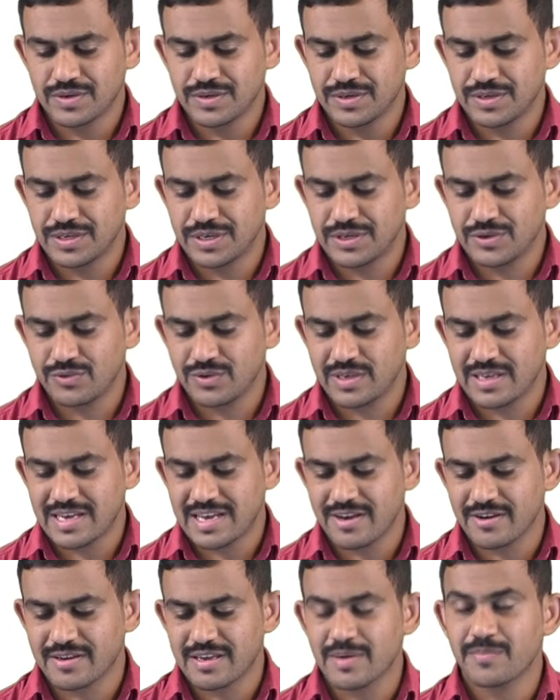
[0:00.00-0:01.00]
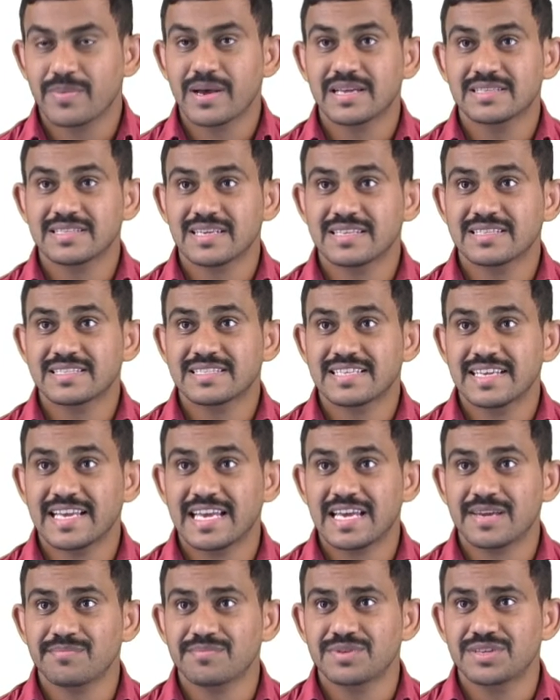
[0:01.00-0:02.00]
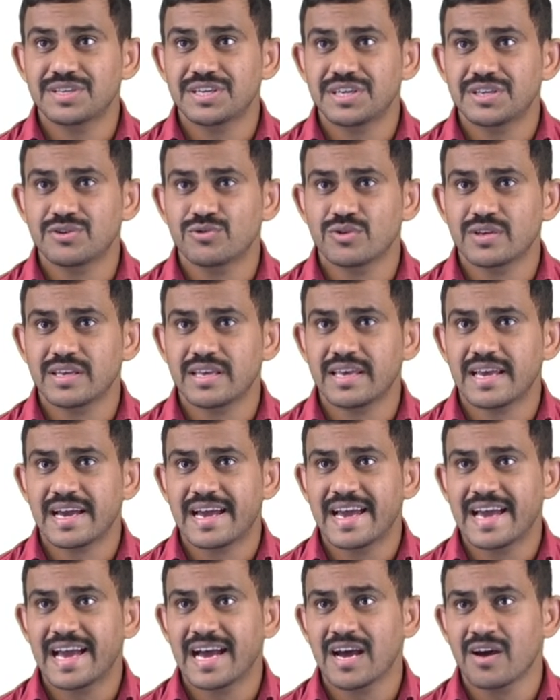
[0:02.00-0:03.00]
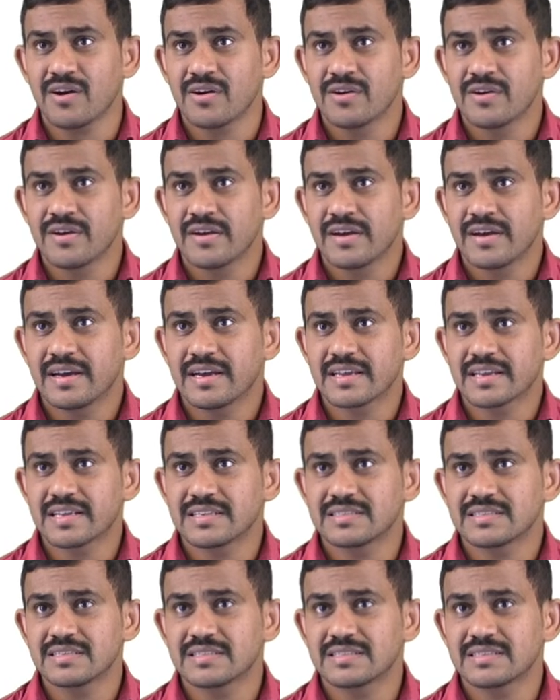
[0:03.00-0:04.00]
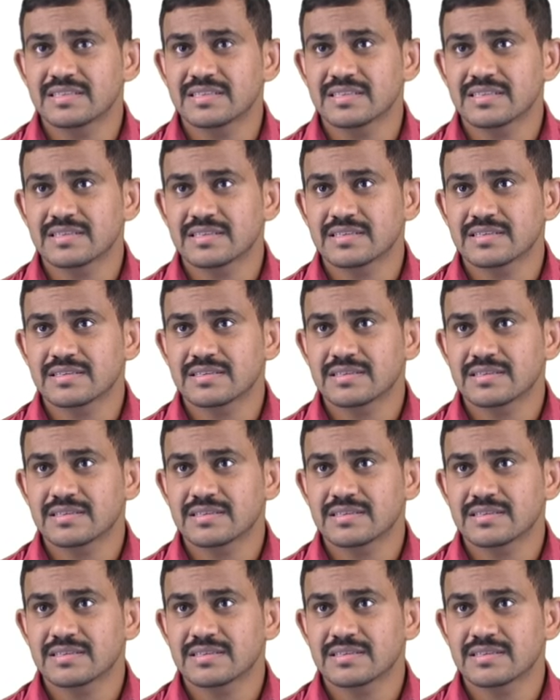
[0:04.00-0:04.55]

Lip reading: D2E I have capacitor. Same D2E I have resistor.